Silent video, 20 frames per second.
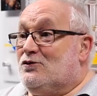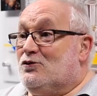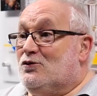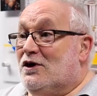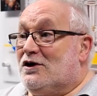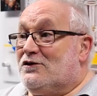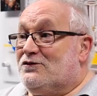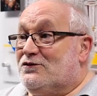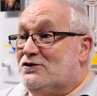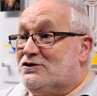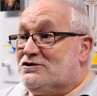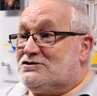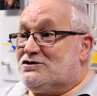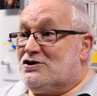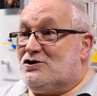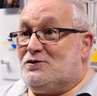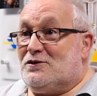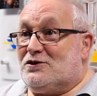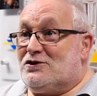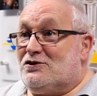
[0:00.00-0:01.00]
when I first
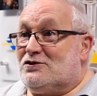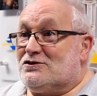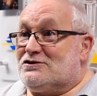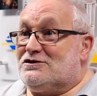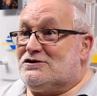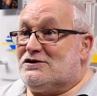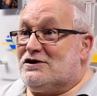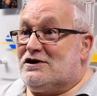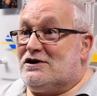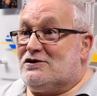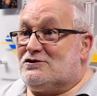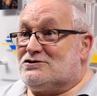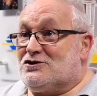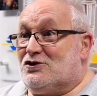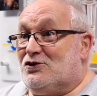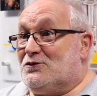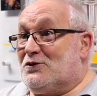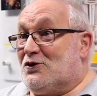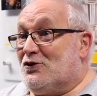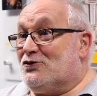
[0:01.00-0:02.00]
told my doctor that I was
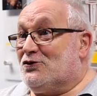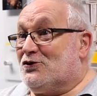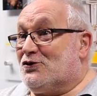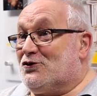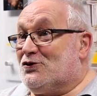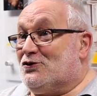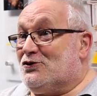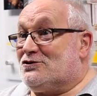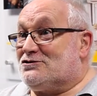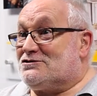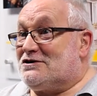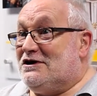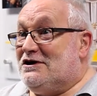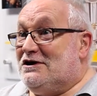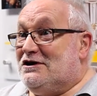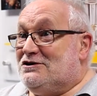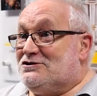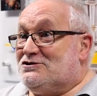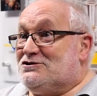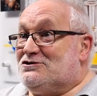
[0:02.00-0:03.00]
coming on the course,
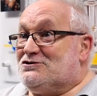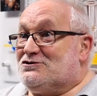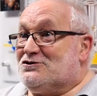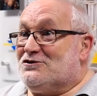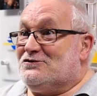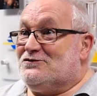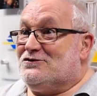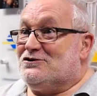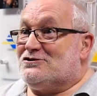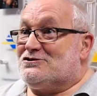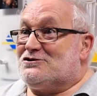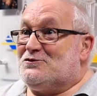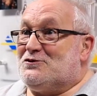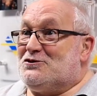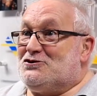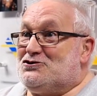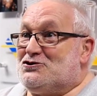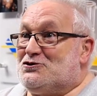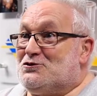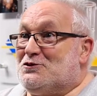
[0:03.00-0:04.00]
she sort of looked at me
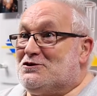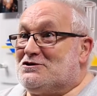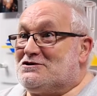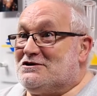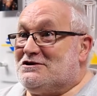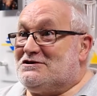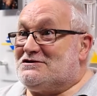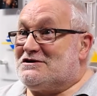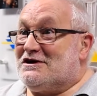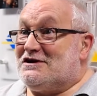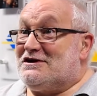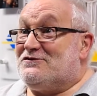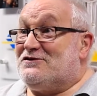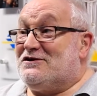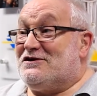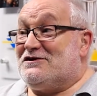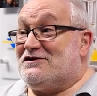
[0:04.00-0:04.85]
dubiously and said, If you